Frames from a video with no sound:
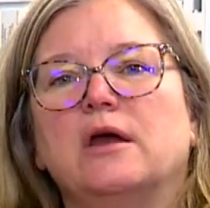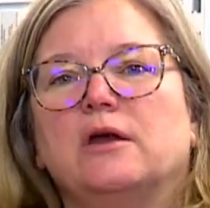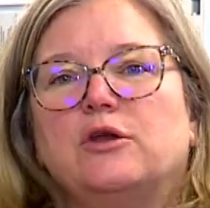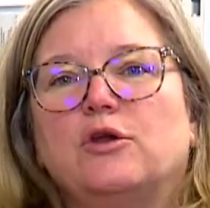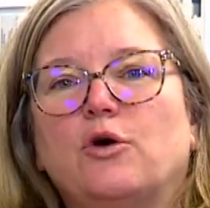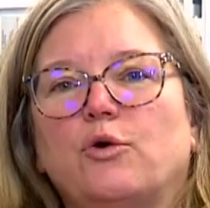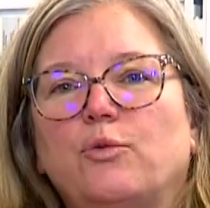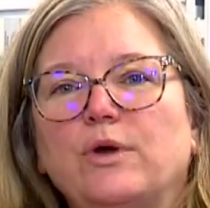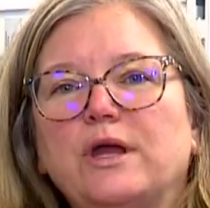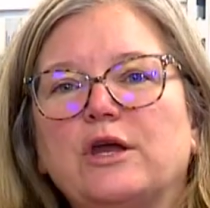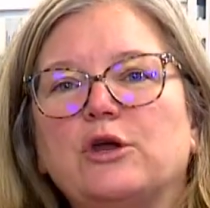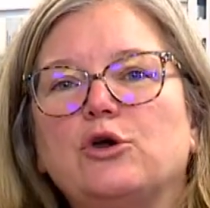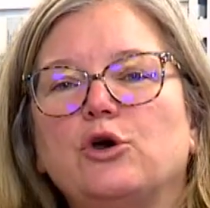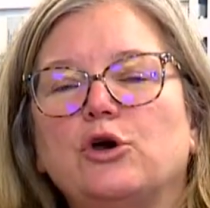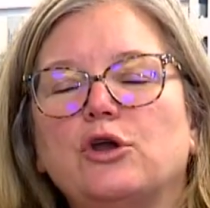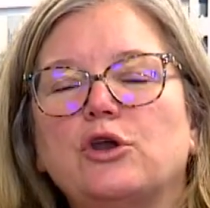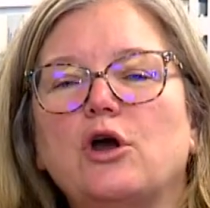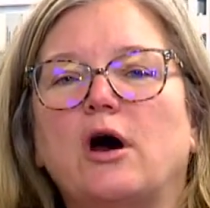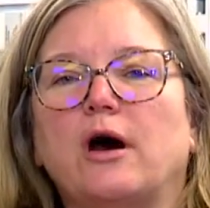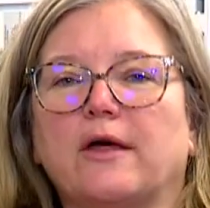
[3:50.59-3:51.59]
we
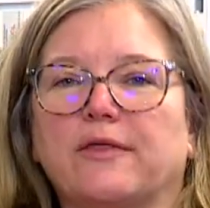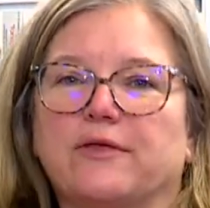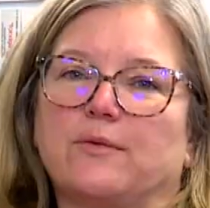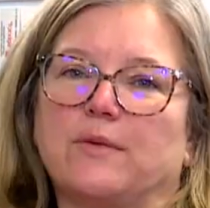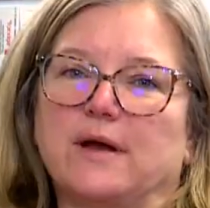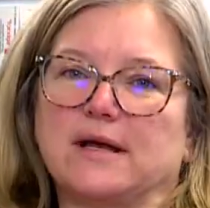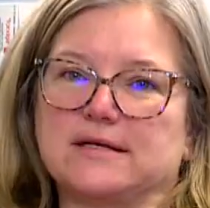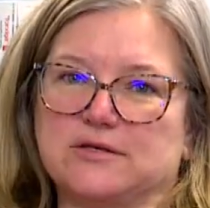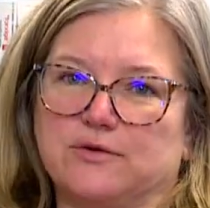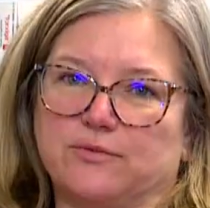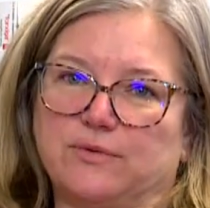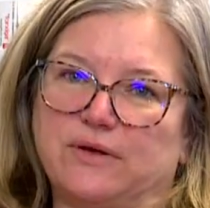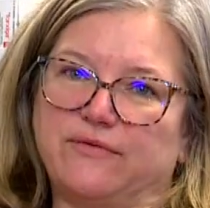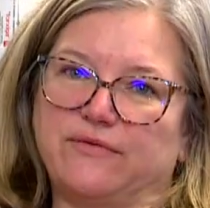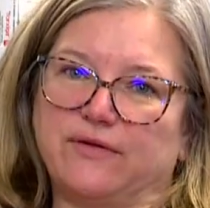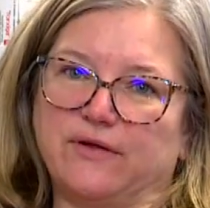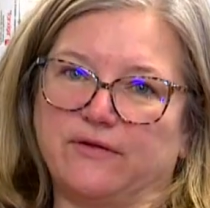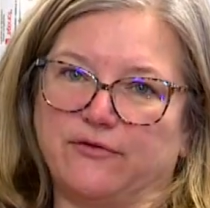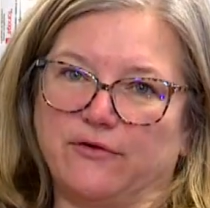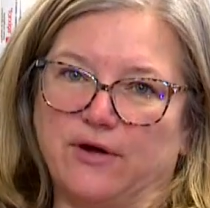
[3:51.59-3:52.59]
could authorize a
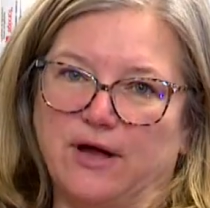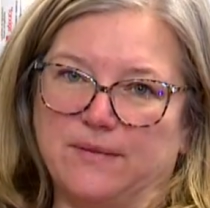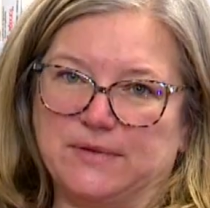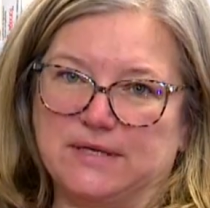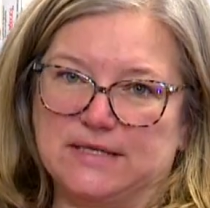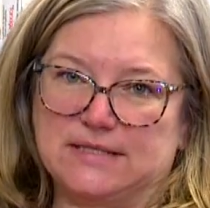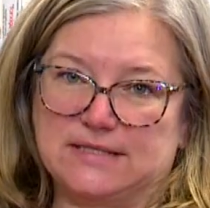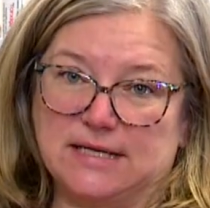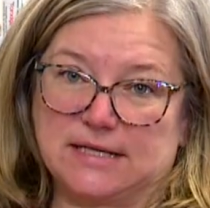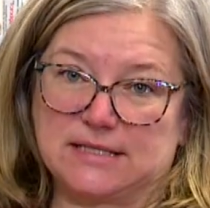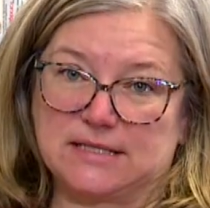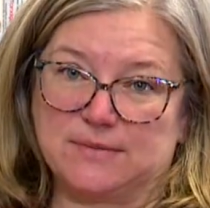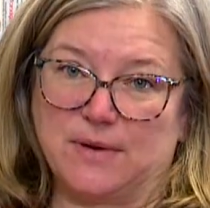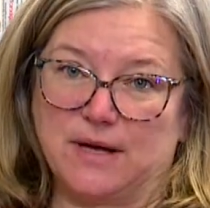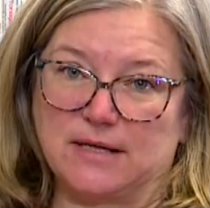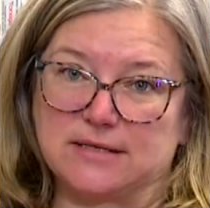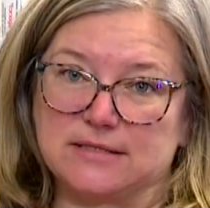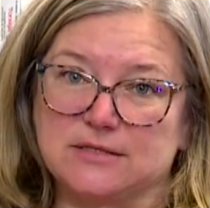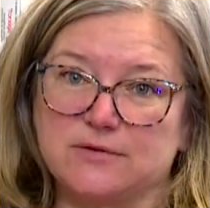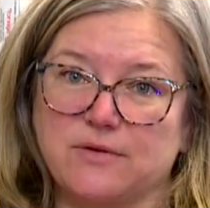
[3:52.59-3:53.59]
refill for up to 6
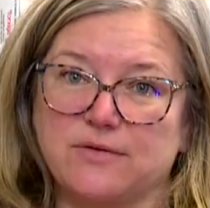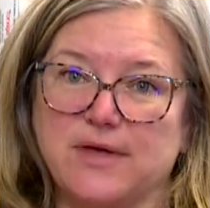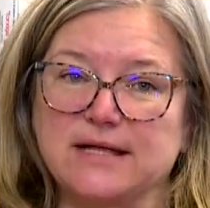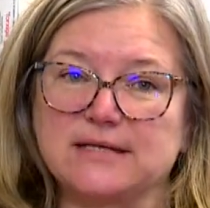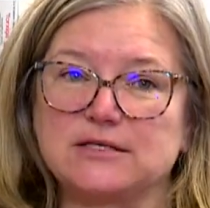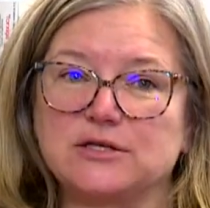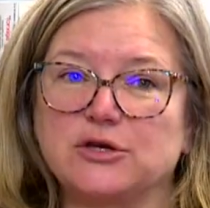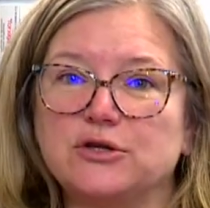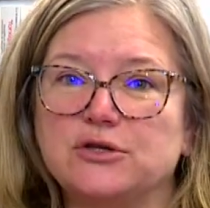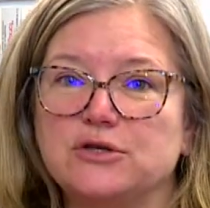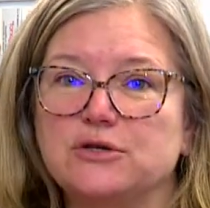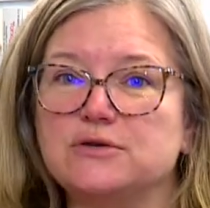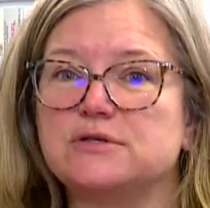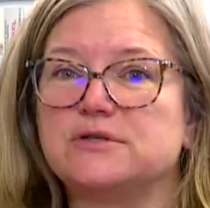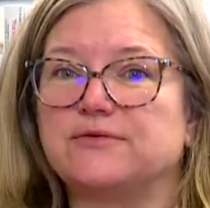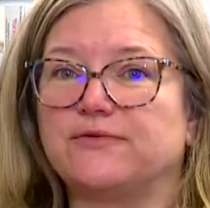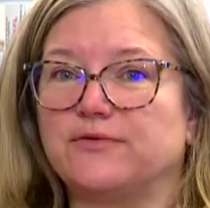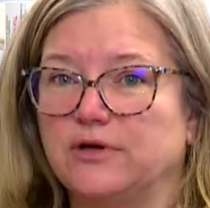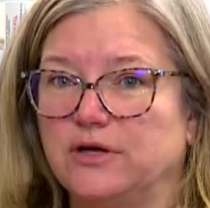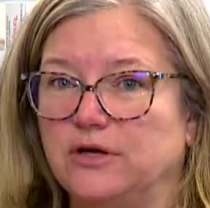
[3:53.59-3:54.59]
months. So that's good
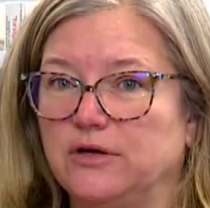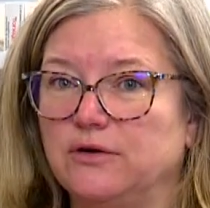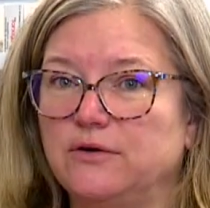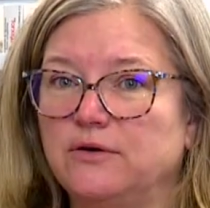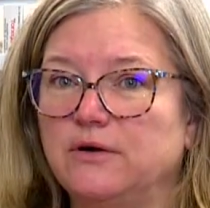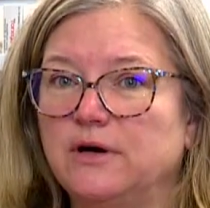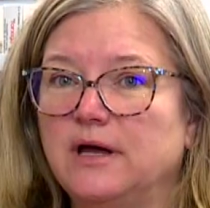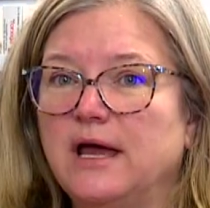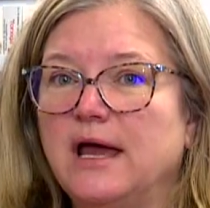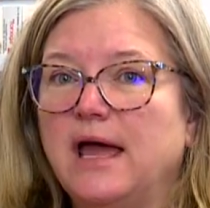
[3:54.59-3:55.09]
news for you